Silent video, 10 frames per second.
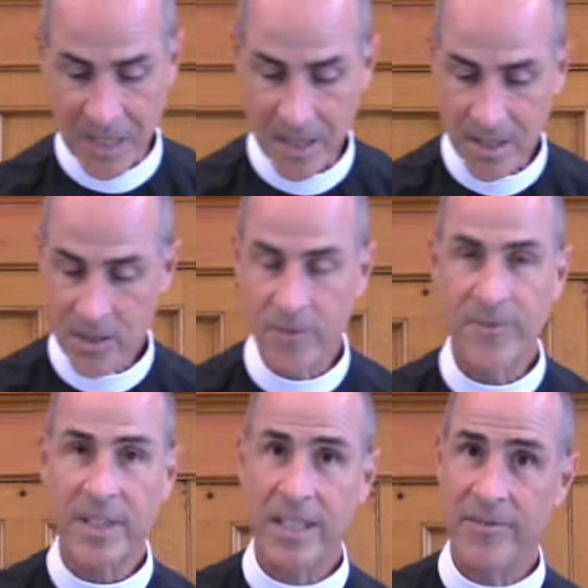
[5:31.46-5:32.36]
So
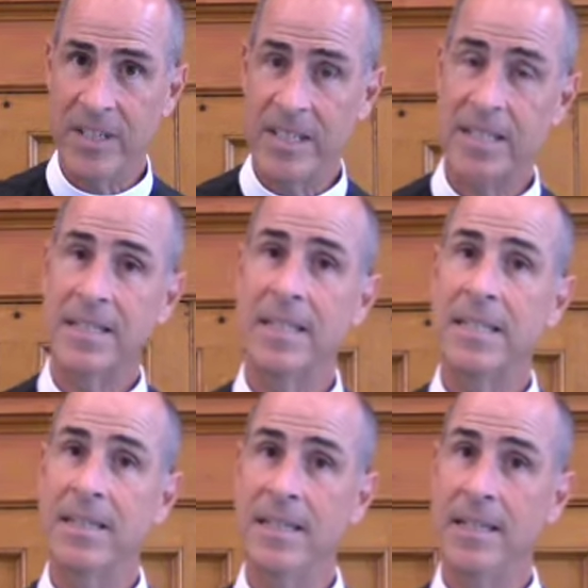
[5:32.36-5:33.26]
forgiveness,
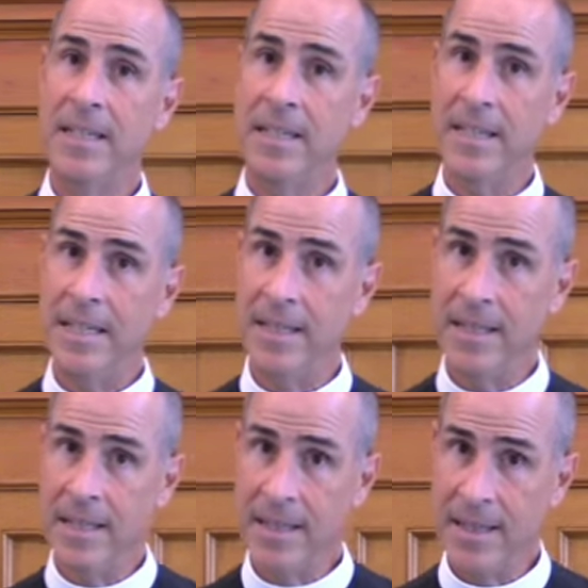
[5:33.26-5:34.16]

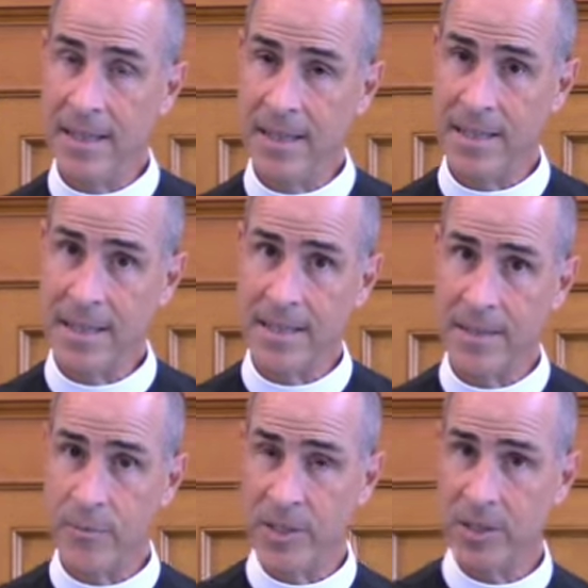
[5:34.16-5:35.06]
in the sense
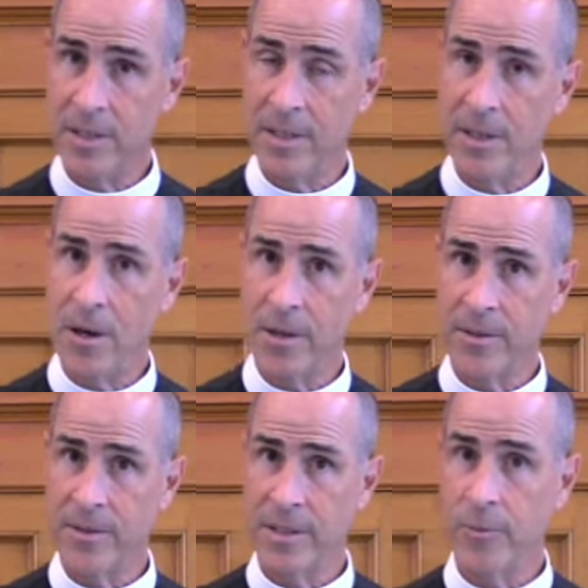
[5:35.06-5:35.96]
in which the
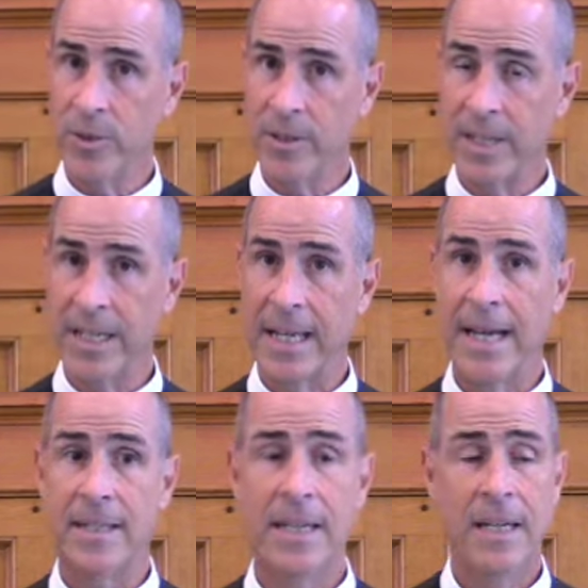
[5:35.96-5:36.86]
authors that we're looking at